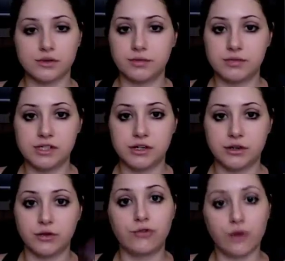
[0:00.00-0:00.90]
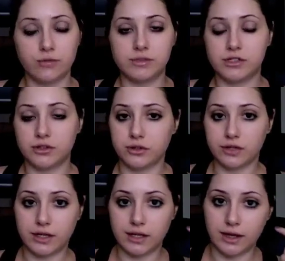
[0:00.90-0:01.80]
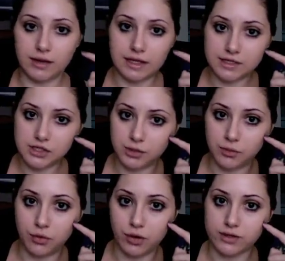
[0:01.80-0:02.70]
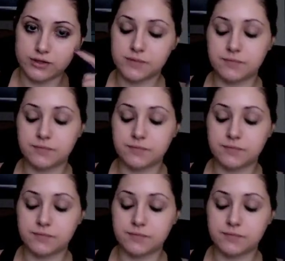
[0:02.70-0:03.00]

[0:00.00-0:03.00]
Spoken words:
of material, foreign material, can get into the pores.